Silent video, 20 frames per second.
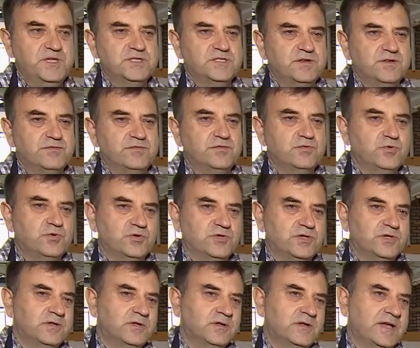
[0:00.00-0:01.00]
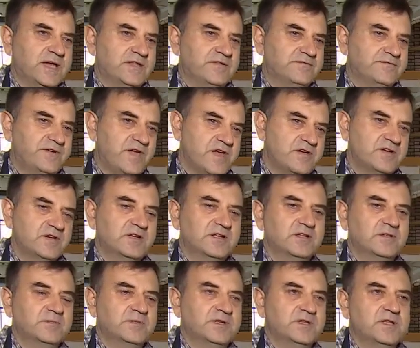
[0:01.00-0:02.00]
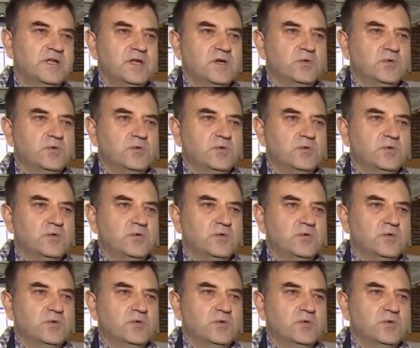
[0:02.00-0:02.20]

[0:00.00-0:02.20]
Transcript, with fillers: piece of wood can vary a little bit,